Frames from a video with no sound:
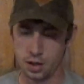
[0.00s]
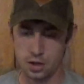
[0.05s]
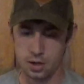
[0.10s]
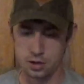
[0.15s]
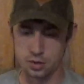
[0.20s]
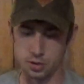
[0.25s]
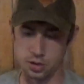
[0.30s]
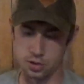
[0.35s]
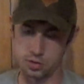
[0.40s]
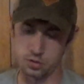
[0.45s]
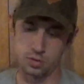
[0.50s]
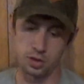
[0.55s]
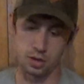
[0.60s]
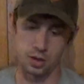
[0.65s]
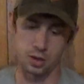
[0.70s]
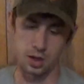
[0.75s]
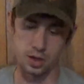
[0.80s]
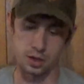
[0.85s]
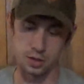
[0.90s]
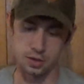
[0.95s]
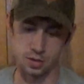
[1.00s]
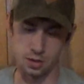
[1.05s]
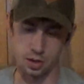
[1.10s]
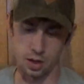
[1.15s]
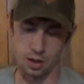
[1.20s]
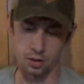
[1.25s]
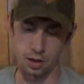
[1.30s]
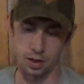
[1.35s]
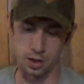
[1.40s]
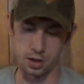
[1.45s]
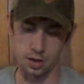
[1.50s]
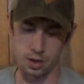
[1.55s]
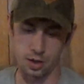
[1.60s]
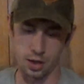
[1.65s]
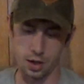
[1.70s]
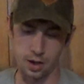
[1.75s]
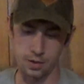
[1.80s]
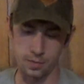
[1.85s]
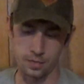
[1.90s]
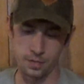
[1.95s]
So it's really nice. I like it a
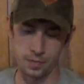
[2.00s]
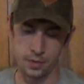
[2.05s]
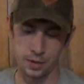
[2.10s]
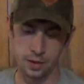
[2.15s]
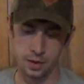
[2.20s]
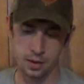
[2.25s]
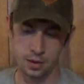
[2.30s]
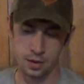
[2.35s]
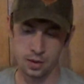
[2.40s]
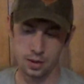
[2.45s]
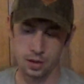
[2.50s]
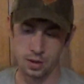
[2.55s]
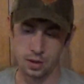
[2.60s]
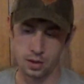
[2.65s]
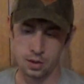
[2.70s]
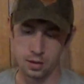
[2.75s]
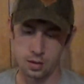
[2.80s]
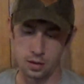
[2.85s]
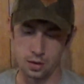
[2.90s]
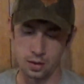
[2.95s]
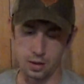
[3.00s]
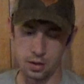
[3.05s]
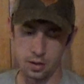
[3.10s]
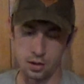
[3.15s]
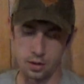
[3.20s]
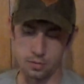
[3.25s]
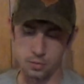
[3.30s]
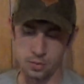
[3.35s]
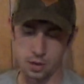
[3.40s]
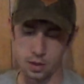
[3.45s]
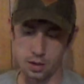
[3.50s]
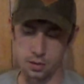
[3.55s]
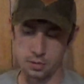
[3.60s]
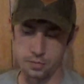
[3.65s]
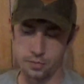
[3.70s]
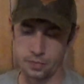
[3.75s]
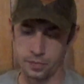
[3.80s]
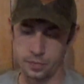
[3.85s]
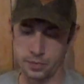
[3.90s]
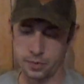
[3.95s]
lot. Yeah.
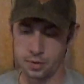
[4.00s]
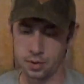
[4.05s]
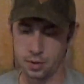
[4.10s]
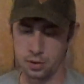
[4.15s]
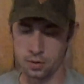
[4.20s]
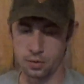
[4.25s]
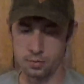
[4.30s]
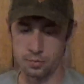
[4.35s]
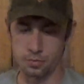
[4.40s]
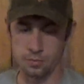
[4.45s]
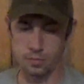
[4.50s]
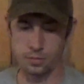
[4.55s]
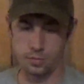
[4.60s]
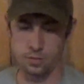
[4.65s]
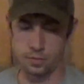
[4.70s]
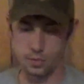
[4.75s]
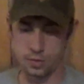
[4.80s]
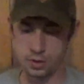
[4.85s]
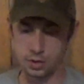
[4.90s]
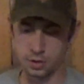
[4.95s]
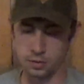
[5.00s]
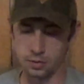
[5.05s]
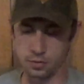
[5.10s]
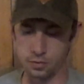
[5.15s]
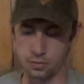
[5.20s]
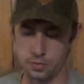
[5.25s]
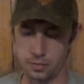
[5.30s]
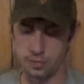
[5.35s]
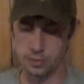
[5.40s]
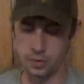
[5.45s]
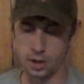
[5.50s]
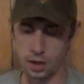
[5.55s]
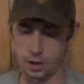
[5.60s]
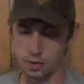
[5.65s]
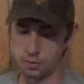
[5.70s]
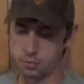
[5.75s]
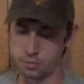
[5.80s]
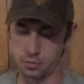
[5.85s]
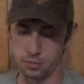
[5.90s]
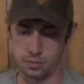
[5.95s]
So
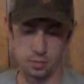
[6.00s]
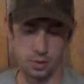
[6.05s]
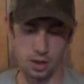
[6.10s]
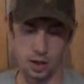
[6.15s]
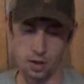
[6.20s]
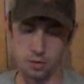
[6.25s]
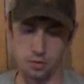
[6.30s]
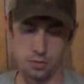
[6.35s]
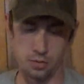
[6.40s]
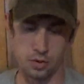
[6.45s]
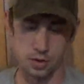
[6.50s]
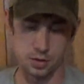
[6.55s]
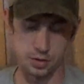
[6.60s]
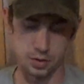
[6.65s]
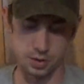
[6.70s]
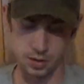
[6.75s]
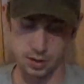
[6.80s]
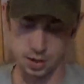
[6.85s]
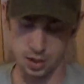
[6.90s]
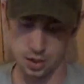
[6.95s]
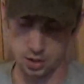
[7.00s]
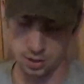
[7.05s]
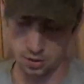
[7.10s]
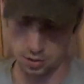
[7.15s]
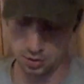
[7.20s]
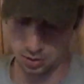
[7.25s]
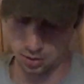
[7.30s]
I don't know what else to say.